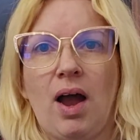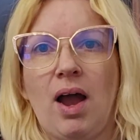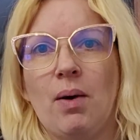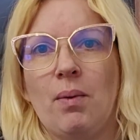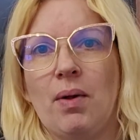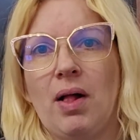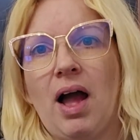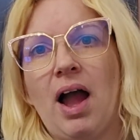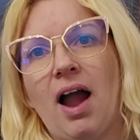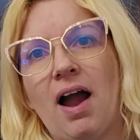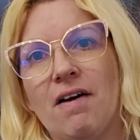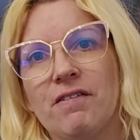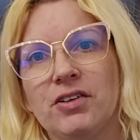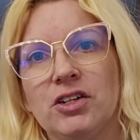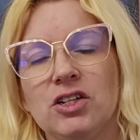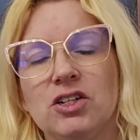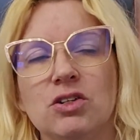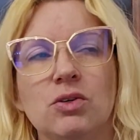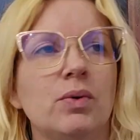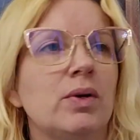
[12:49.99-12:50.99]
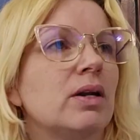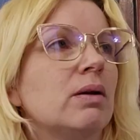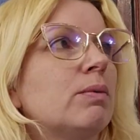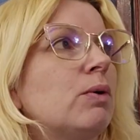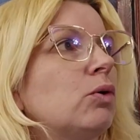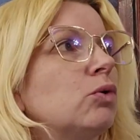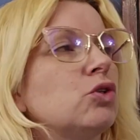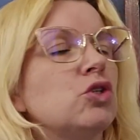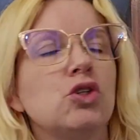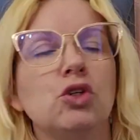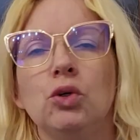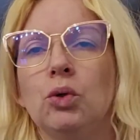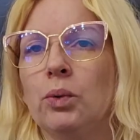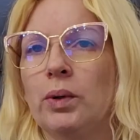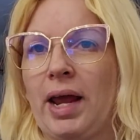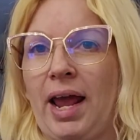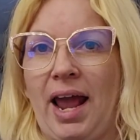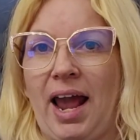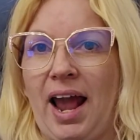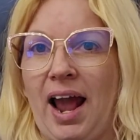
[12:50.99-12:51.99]
I will have to do it at about
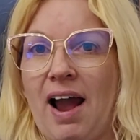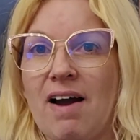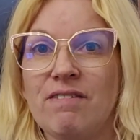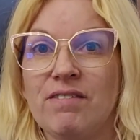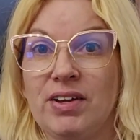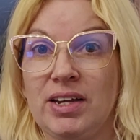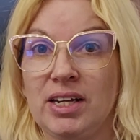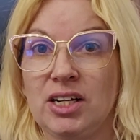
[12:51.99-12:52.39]
2.5